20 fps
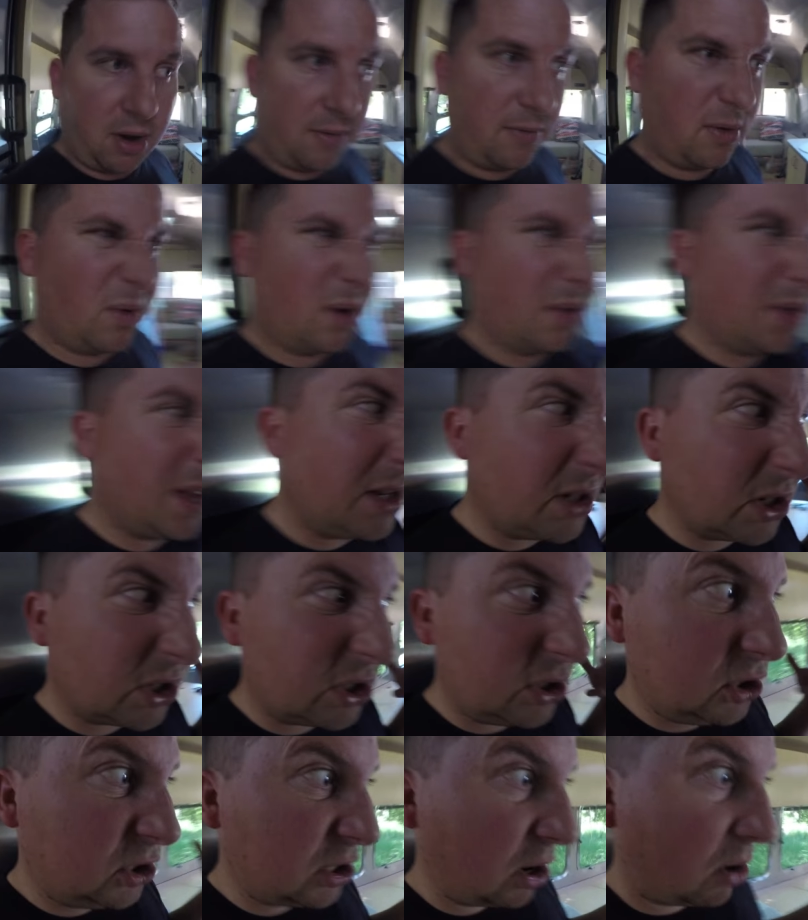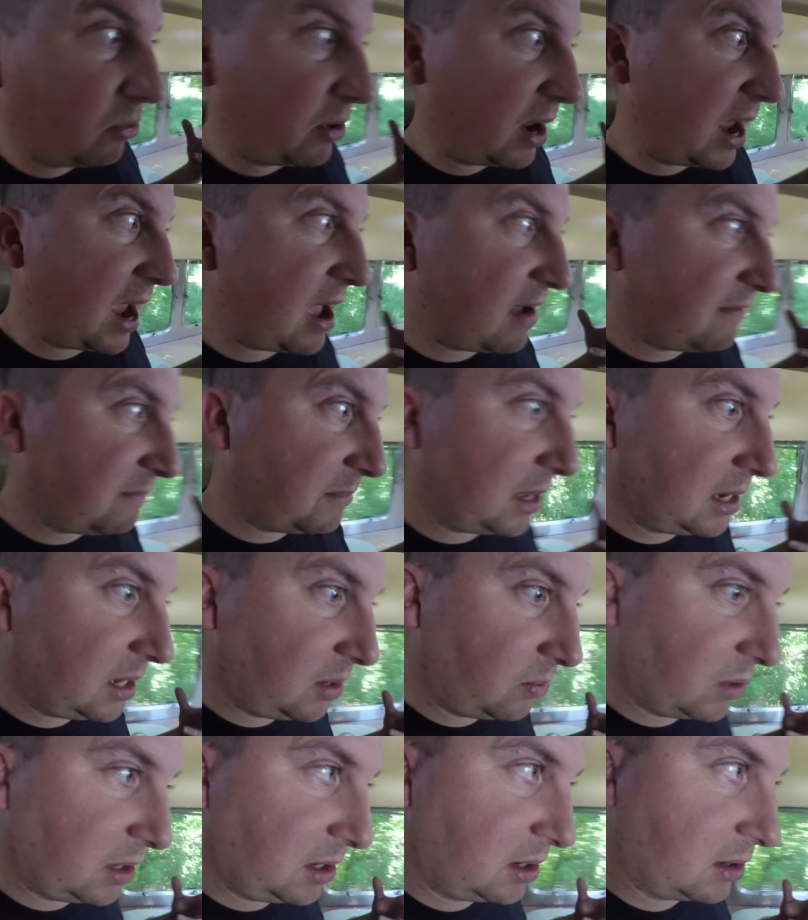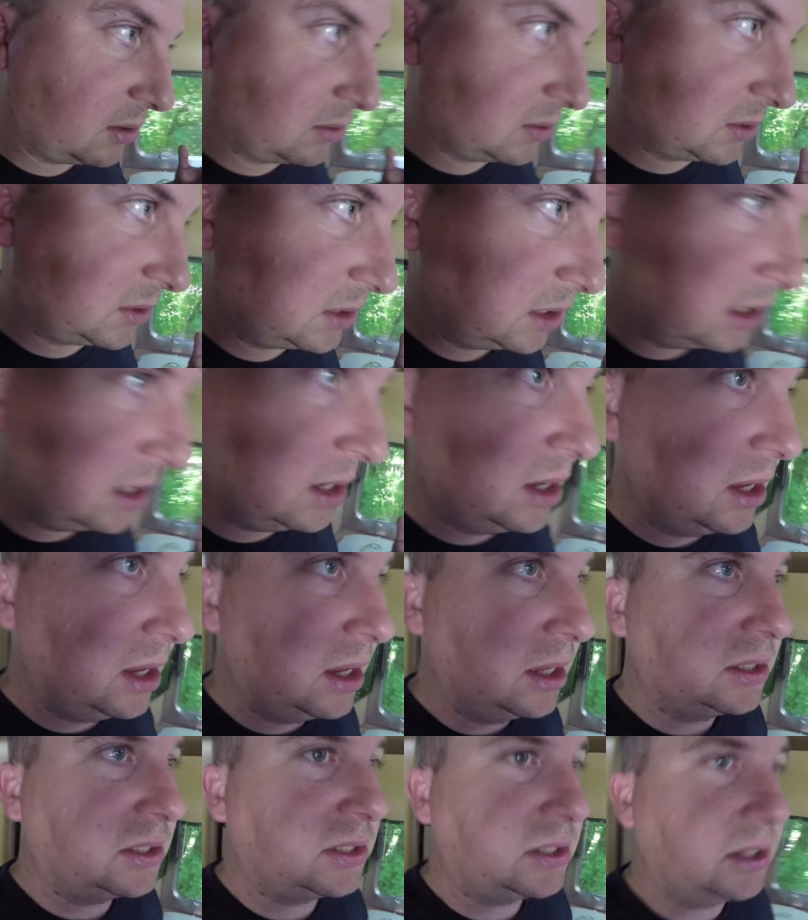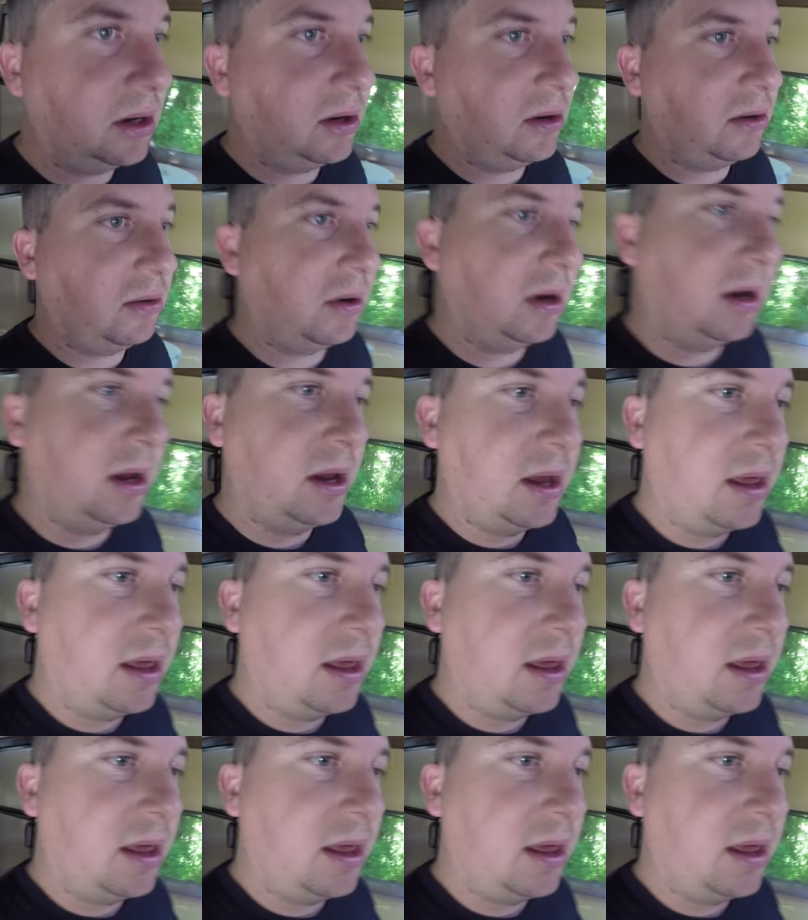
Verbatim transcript: everywhere. They just don't have many windows. So